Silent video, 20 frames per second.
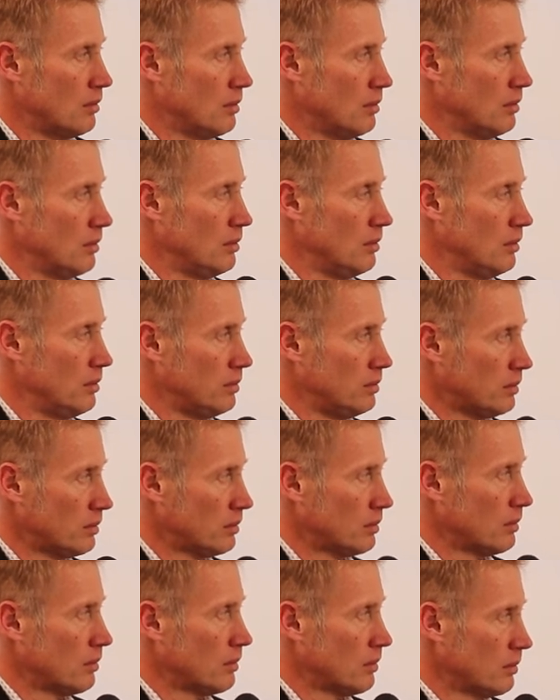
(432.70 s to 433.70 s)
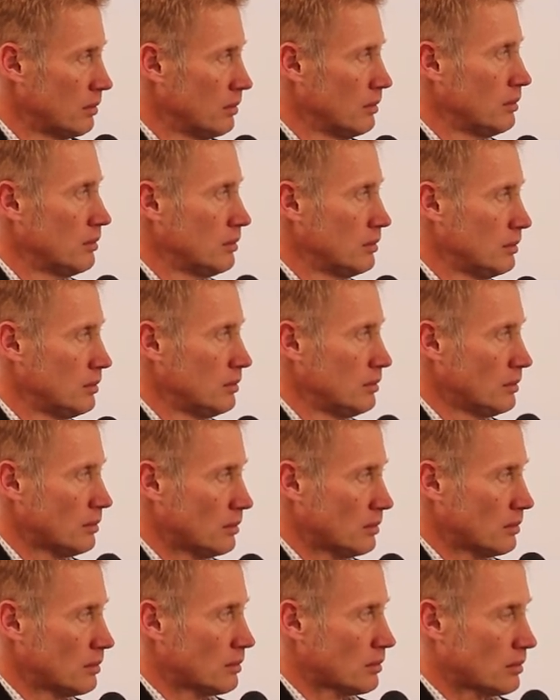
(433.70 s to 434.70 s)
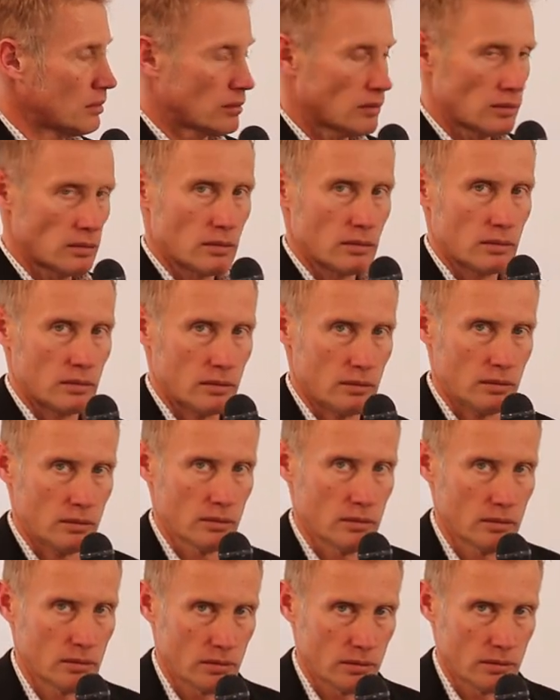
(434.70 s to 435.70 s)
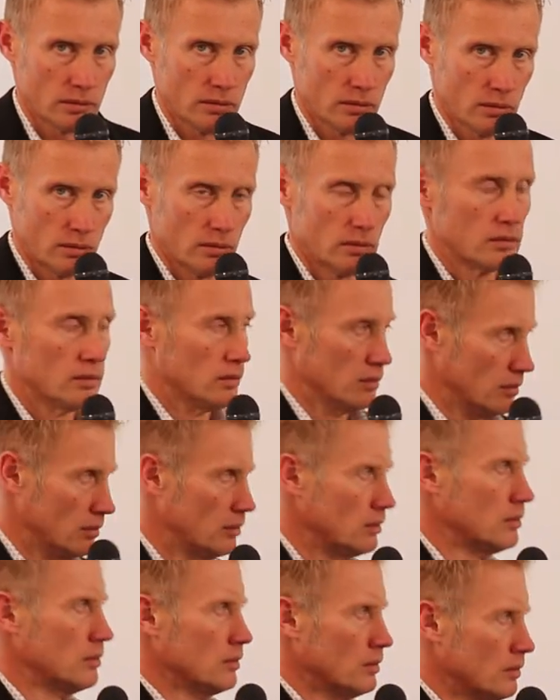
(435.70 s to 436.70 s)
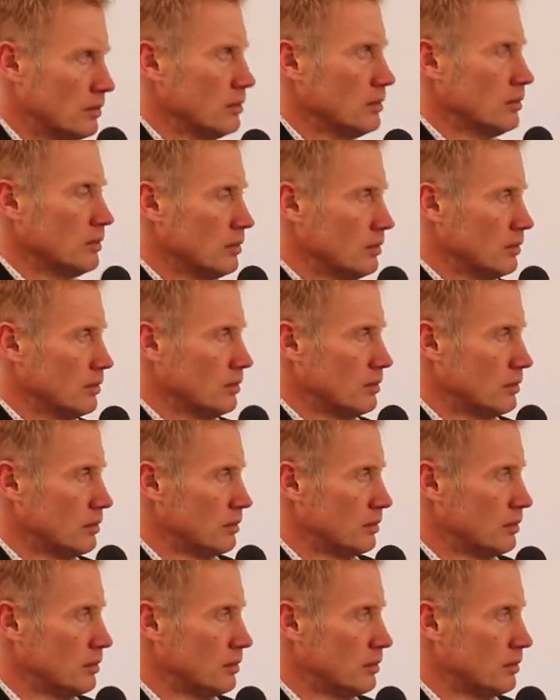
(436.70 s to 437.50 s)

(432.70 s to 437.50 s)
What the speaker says: (not speaking)